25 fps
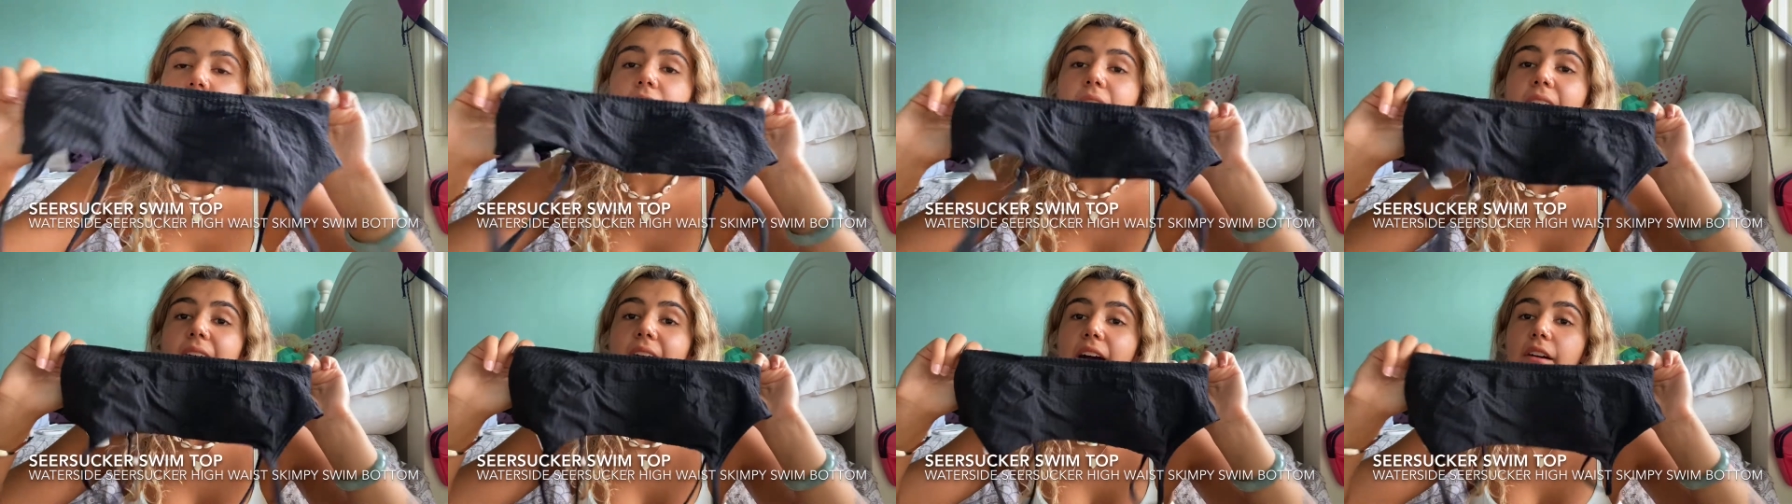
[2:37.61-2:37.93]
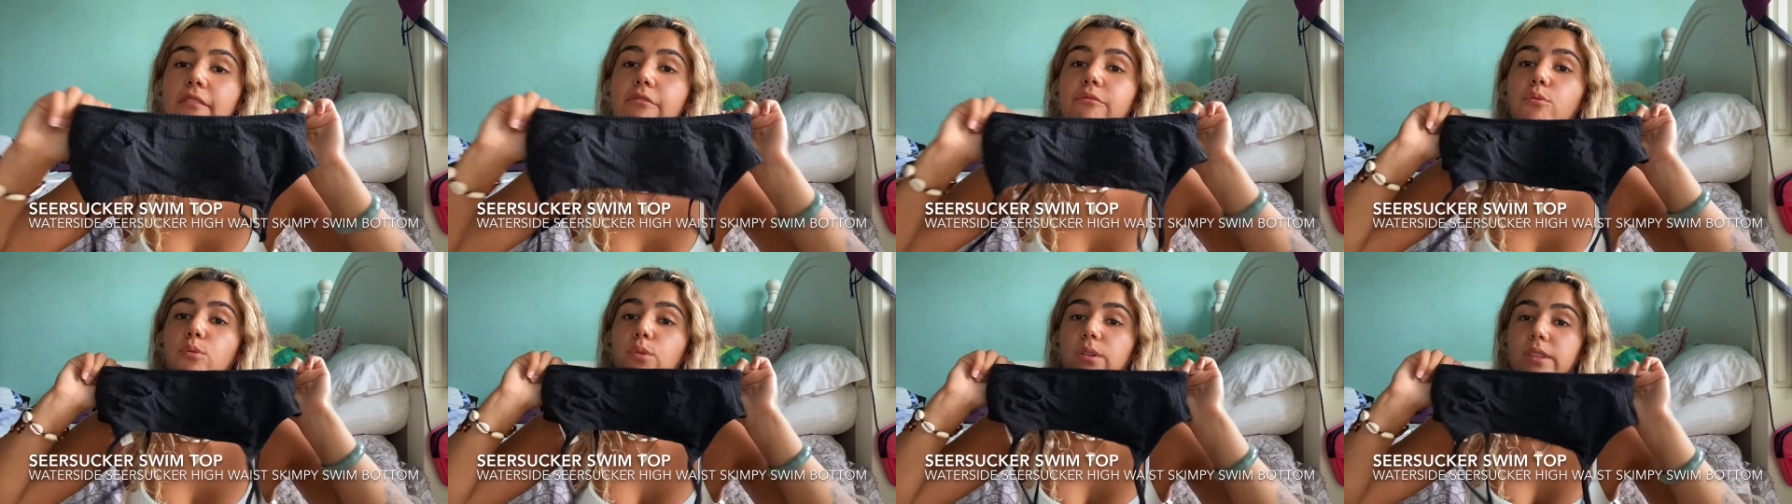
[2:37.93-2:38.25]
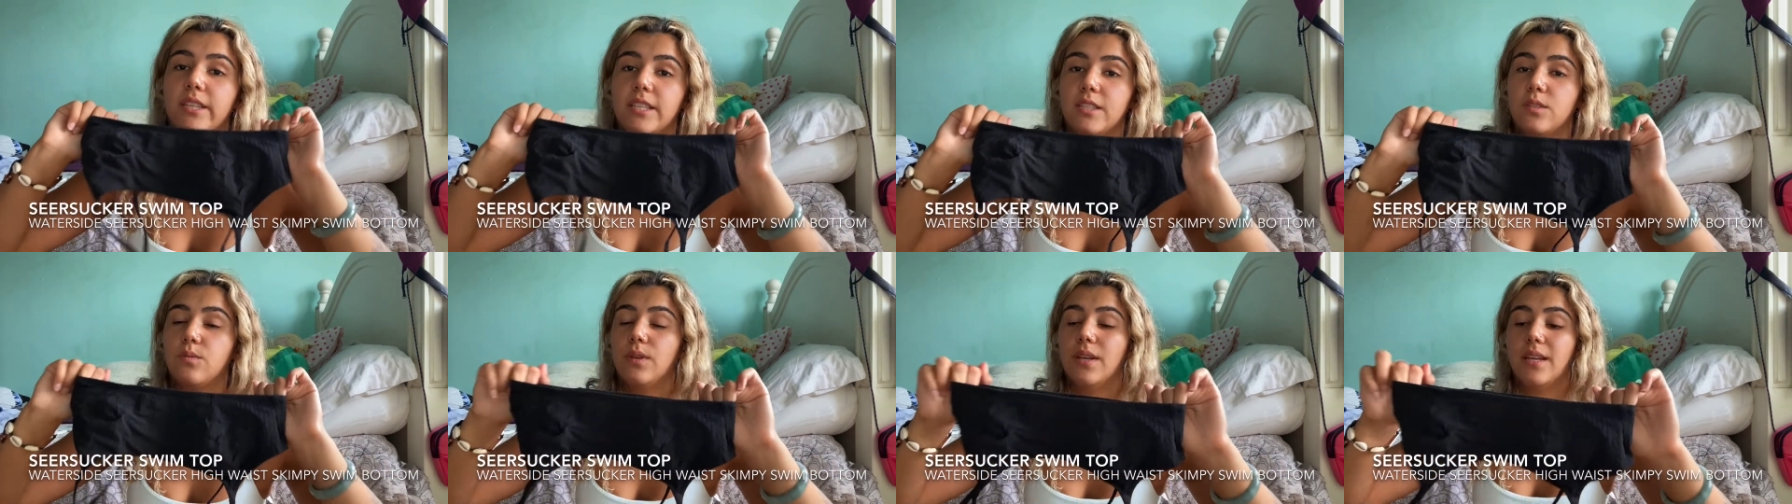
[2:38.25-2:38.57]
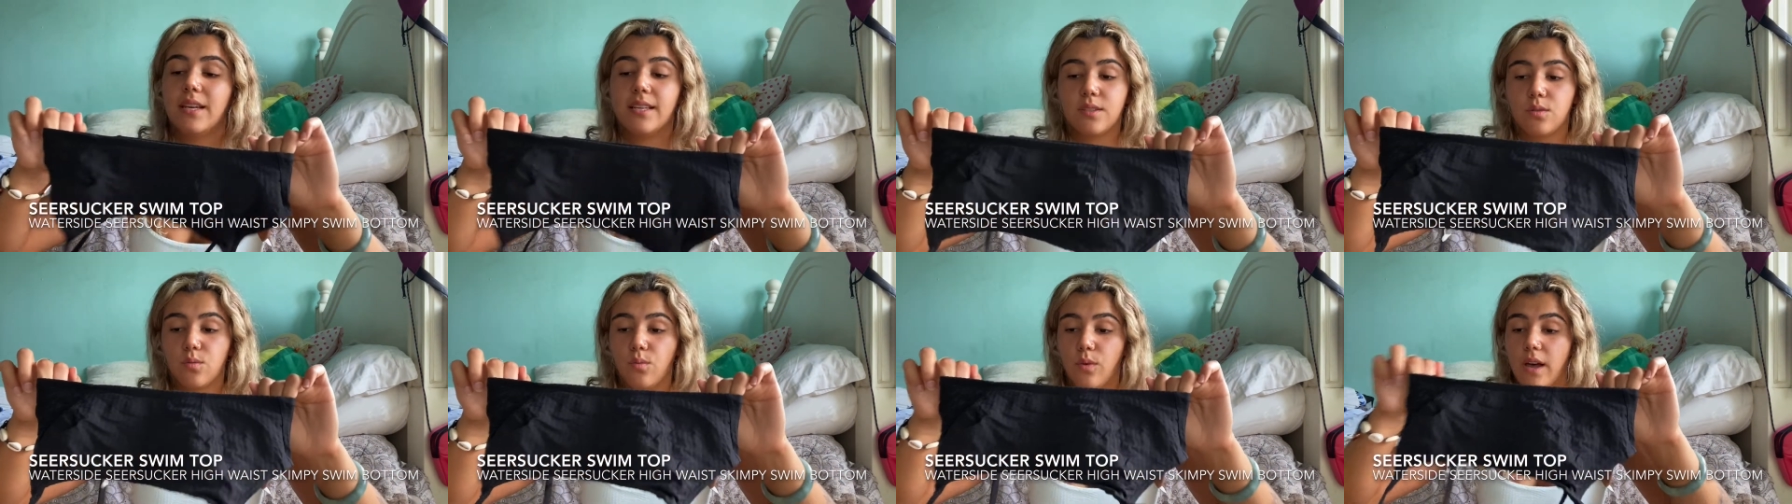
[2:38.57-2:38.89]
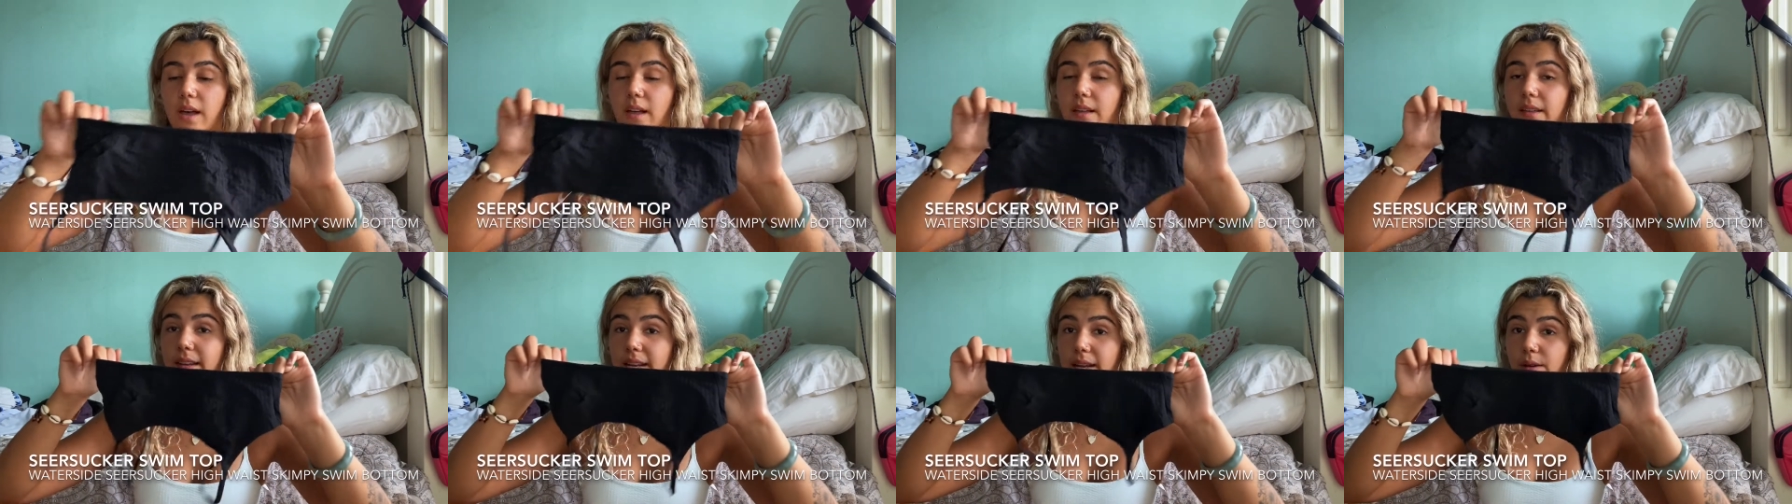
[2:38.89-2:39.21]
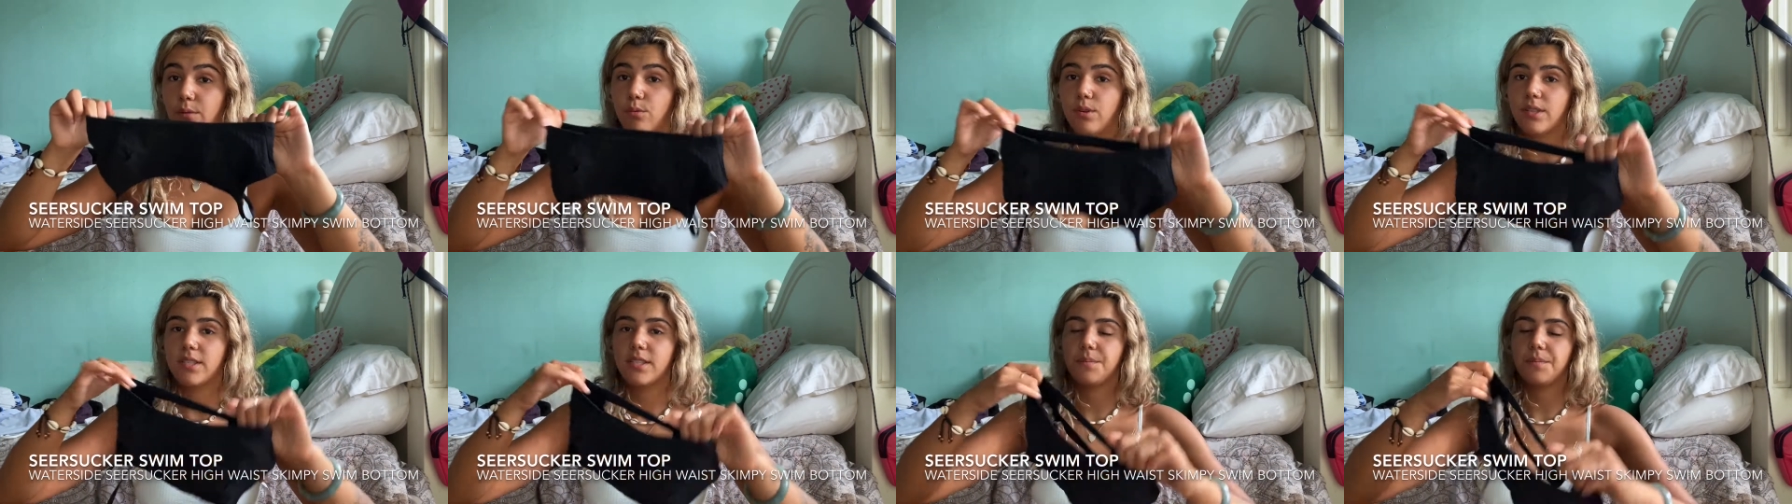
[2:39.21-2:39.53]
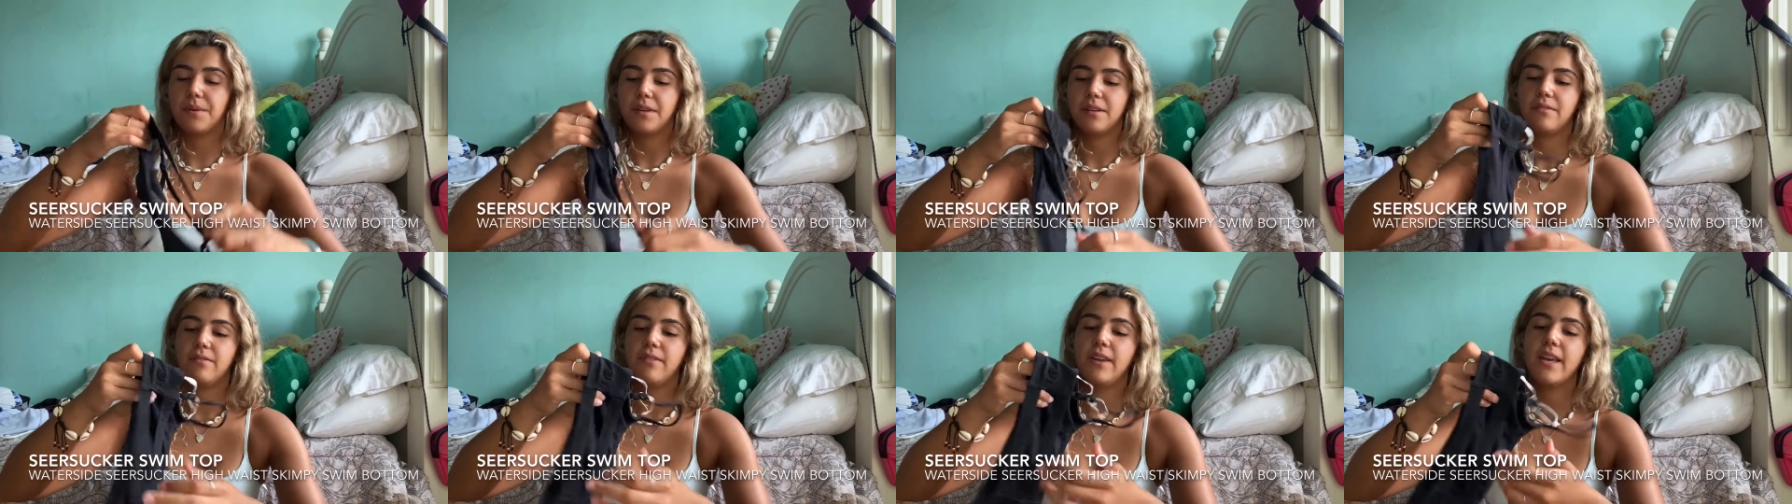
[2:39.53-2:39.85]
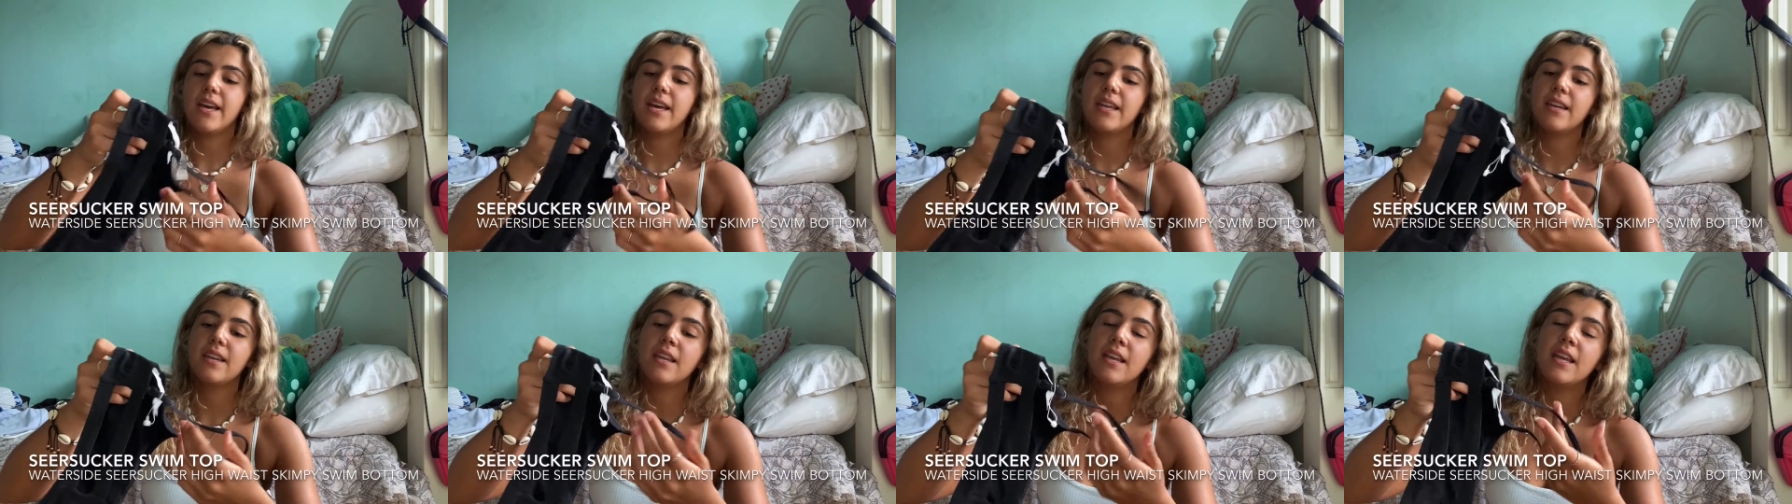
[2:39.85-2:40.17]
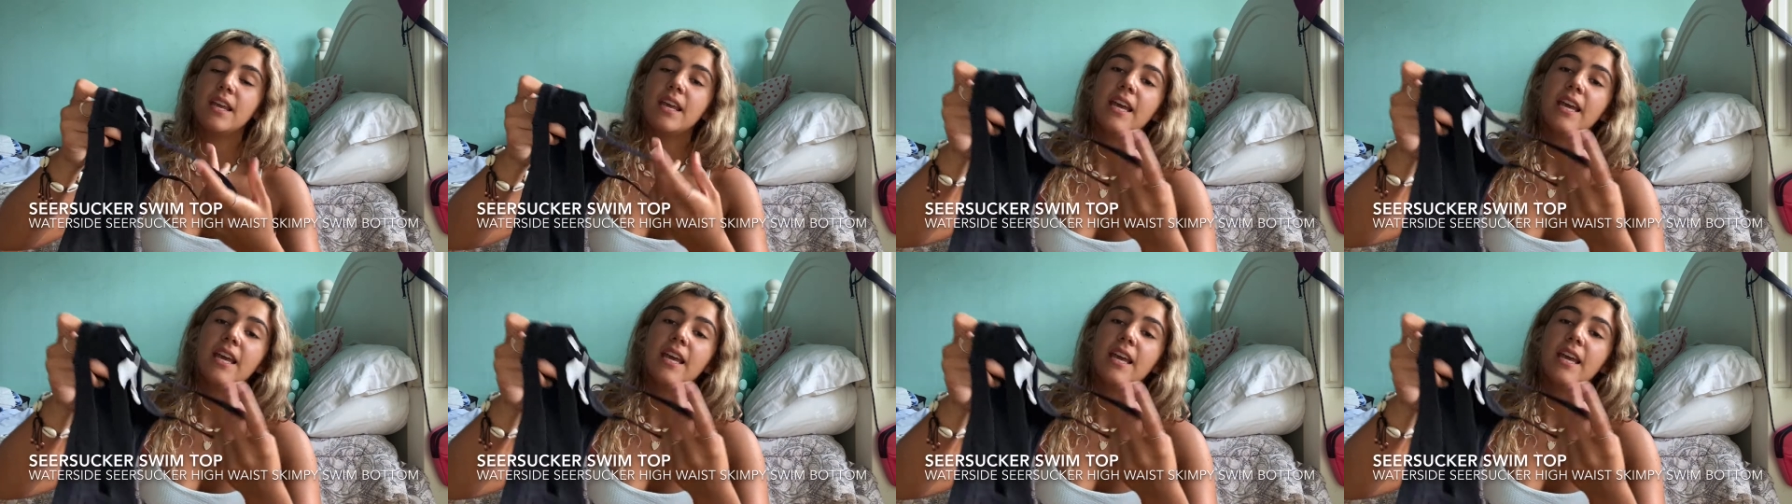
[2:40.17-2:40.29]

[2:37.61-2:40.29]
I have worn this one as well and I was a big fan.